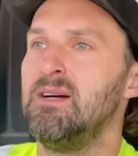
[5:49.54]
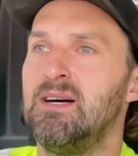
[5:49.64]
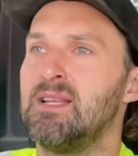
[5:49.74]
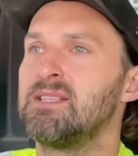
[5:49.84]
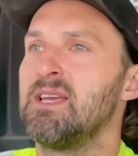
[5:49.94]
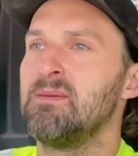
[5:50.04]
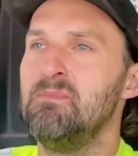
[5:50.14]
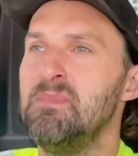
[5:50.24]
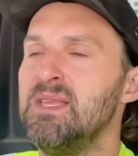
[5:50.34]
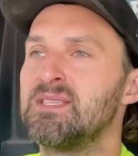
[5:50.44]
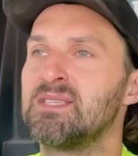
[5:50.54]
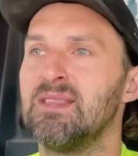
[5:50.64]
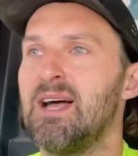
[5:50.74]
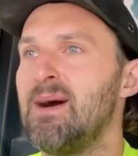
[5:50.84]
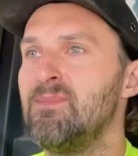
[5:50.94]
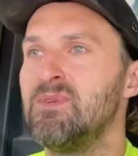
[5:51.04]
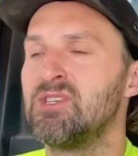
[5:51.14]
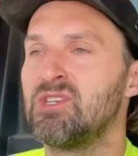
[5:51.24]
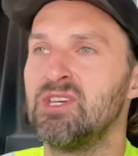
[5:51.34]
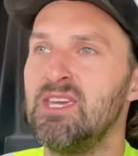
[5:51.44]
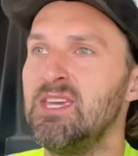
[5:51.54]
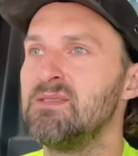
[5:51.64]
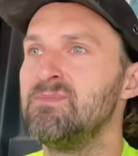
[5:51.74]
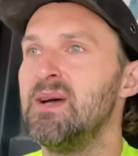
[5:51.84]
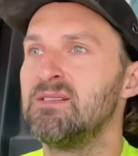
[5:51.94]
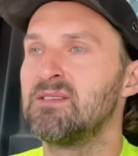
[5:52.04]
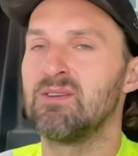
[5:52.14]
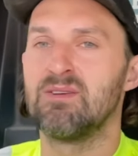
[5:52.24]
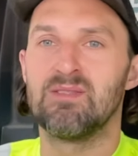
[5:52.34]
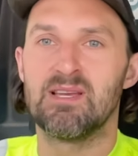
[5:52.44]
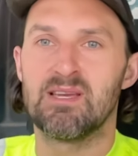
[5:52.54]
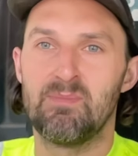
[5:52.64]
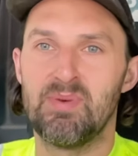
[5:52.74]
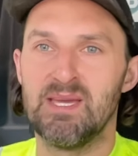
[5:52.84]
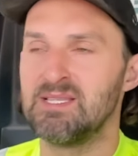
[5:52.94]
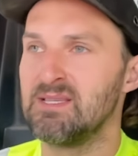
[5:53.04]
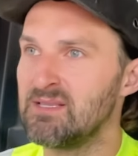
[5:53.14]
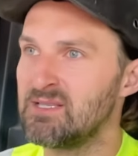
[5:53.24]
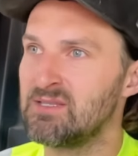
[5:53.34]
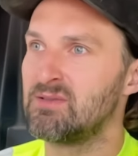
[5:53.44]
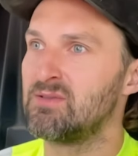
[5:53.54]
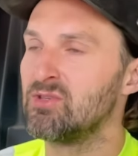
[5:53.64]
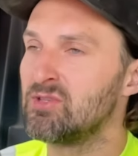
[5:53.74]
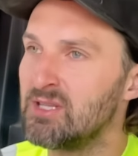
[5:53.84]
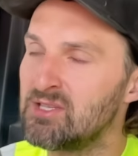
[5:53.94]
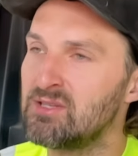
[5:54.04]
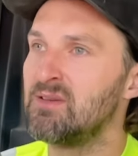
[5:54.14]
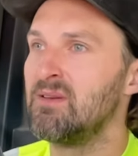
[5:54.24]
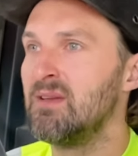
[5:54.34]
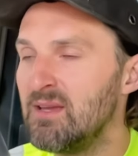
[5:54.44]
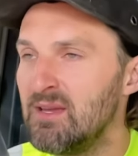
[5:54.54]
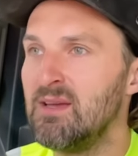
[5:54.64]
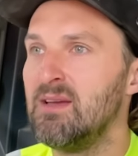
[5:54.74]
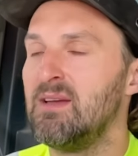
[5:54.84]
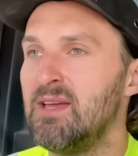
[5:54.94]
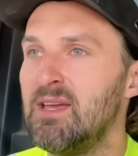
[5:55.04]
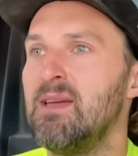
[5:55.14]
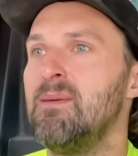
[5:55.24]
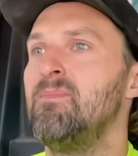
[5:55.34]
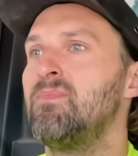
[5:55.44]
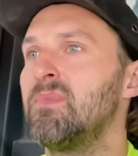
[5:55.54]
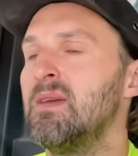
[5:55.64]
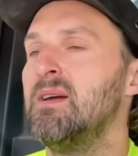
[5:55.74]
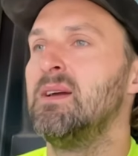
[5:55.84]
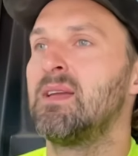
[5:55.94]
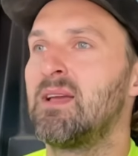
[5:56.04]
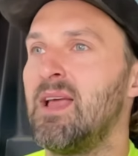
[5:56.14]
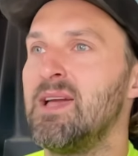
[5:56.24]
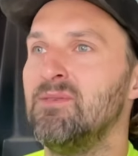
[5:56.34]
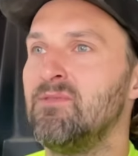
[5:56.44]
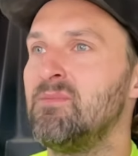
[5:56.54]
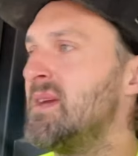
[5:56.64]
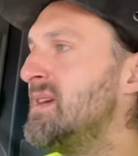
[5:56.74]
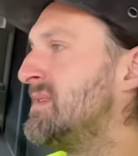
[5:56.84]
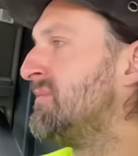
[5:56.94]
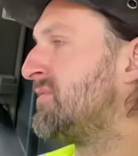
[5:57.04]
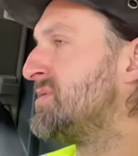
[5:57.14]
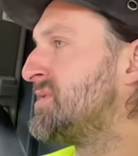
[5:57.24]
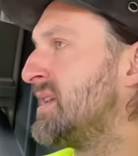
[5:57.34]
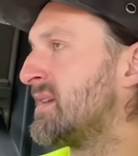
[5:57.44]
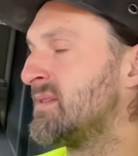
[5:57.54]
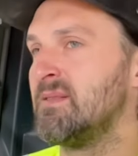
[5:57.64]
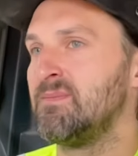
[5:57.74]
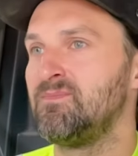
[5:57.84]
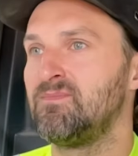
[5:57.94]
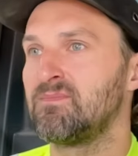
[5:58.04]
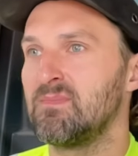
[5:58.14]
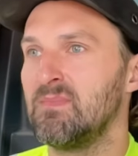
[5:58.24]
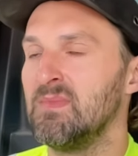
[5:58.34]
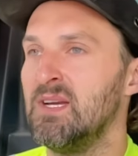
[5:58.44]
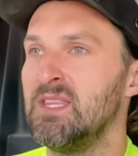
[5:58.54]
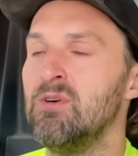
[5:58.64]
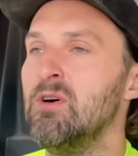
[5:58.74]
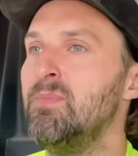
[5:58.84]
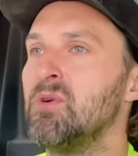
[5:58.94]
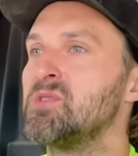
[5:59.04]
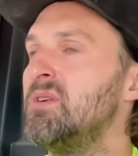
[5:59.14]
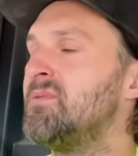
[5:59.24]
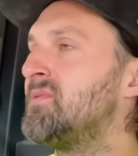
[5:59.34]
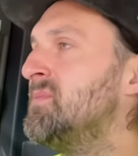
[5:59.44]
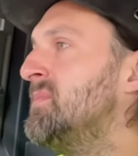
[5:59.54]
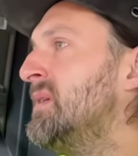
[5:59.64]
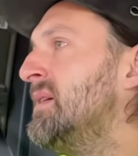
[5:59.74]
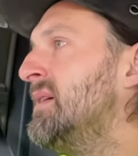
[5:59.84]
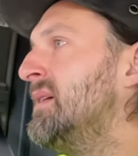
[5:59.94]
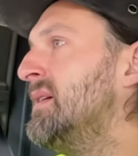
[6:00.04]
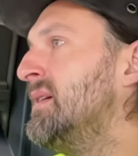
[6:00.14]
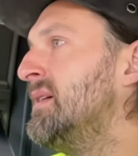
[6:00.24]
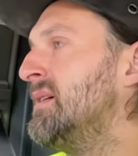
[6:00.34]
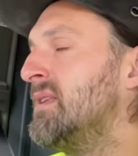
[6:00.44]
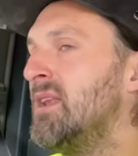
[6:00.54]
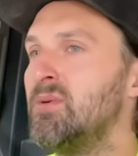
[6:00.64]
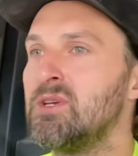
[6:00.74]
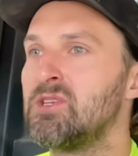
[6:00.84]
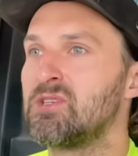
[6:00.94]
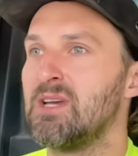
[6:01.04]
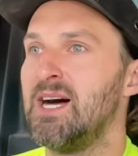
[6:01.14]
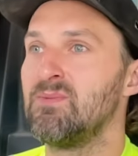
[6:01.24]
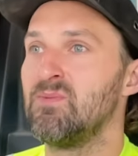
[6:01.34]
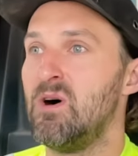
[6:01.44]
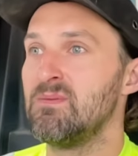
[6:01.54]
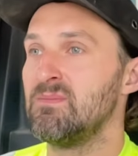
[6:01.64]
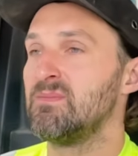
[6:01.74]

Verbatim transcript: and it's like minced lamb with cheese melted on like a pitta that's just literally um, clay oven made in front of you and they were all buzzing off them. Lewis had one